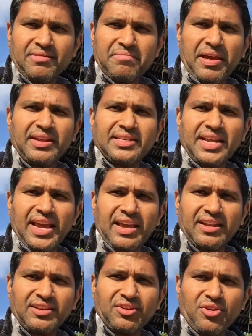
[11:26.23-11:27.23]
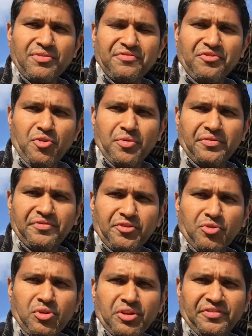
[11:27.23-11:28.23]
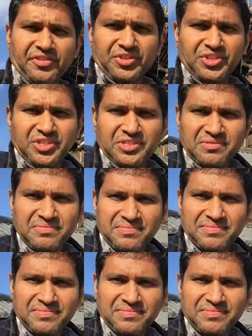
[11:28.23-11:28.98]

maintained going forward for all of us.